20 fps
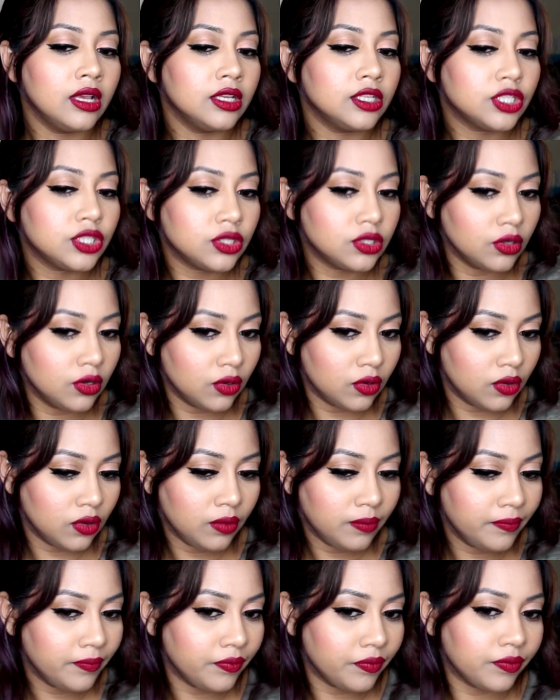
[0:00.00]

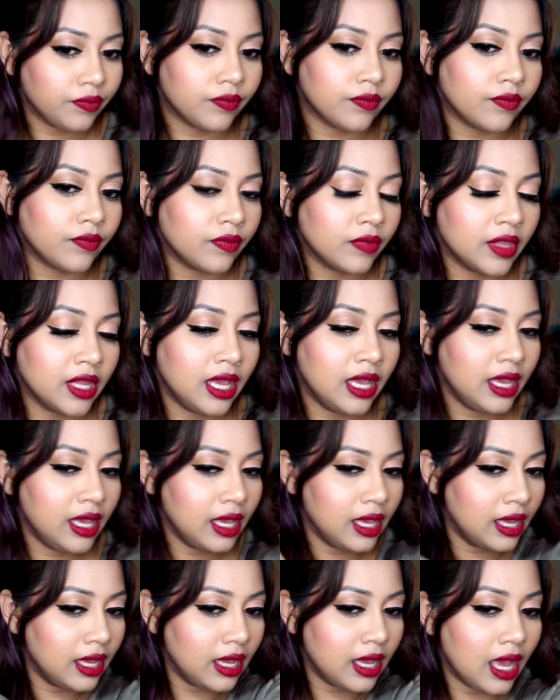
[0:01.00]
So
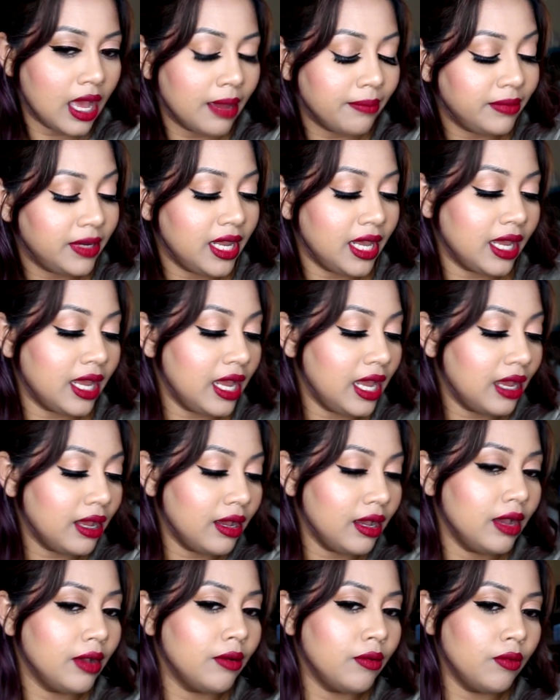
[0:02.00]
I'm
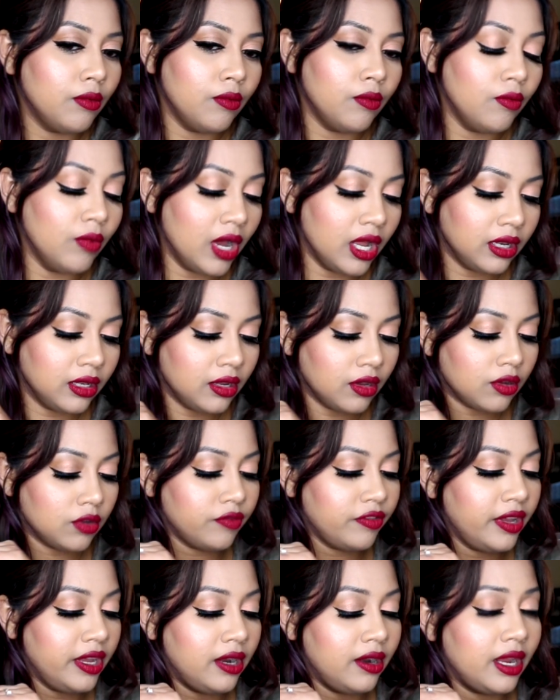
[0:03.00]
taking one lock
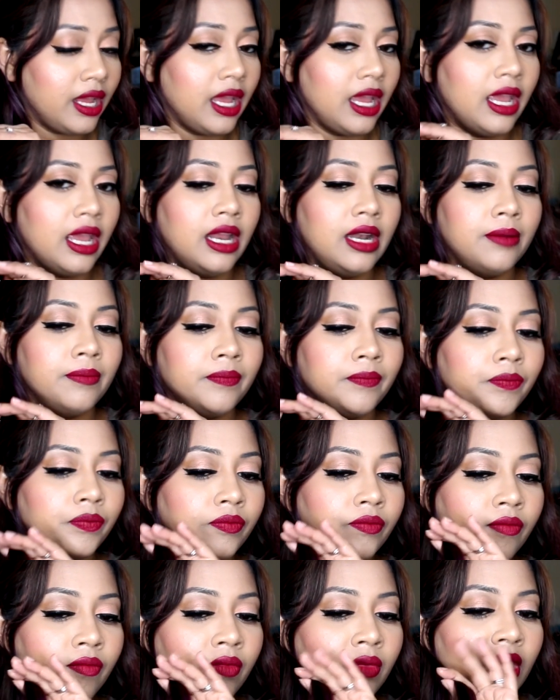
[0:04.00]
of hair again,
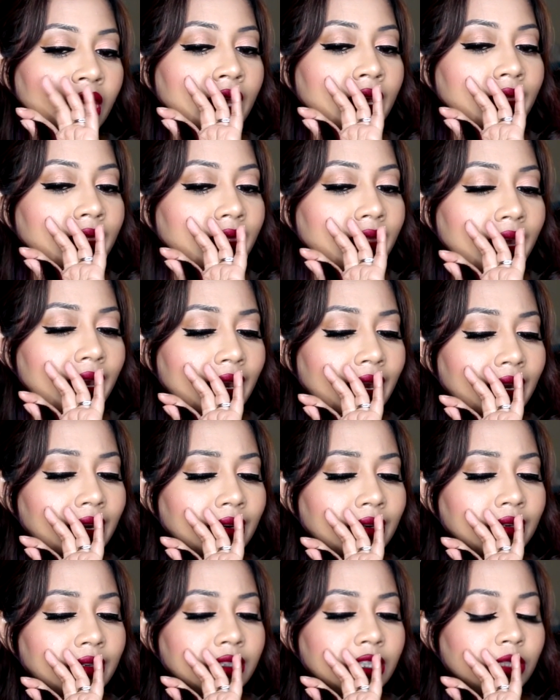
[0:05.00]
then
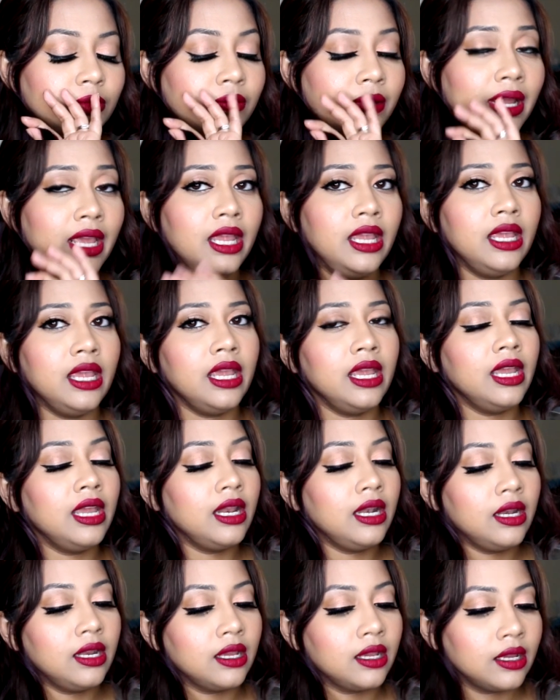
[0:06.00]
spraying
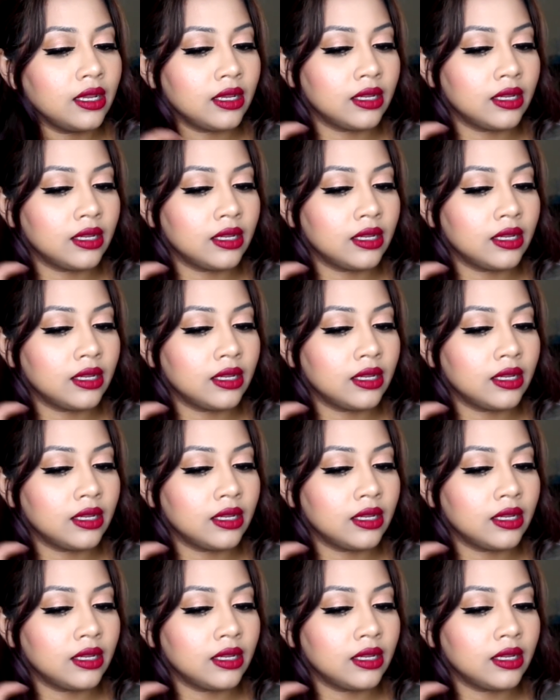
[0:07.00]
it.